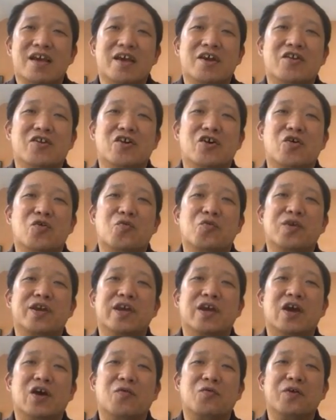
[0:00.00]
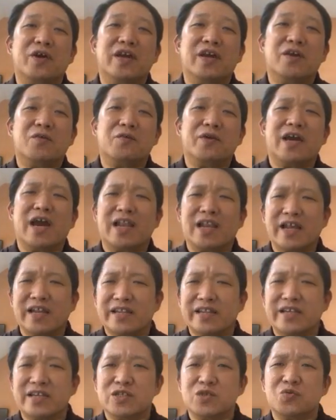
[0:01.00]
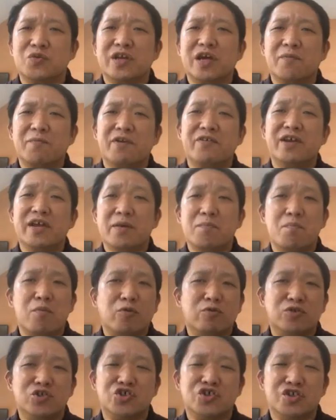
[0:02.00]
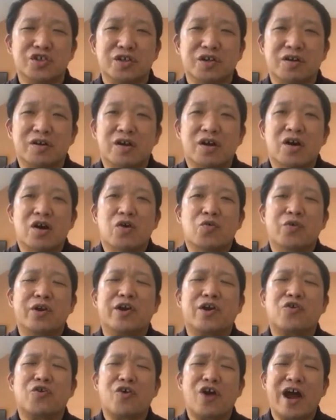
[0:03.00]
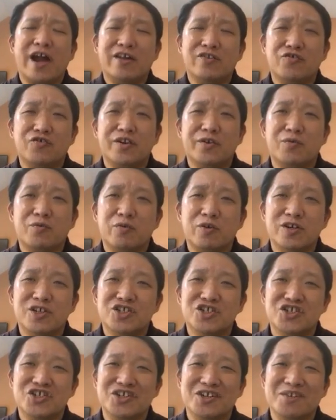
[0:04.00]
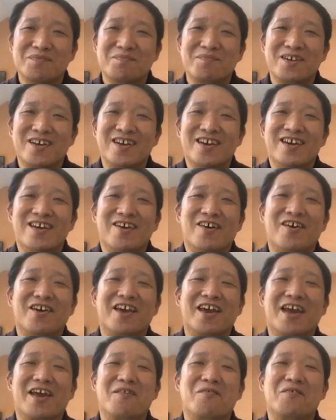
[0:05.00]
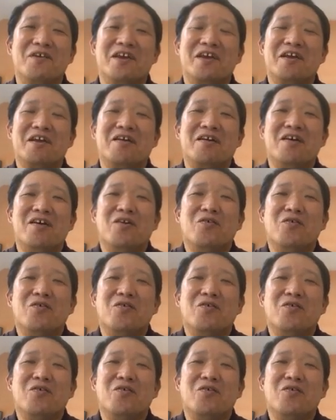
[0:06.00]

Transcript: you know, we are like this. We are very emotional. We cry during worship. Okay, we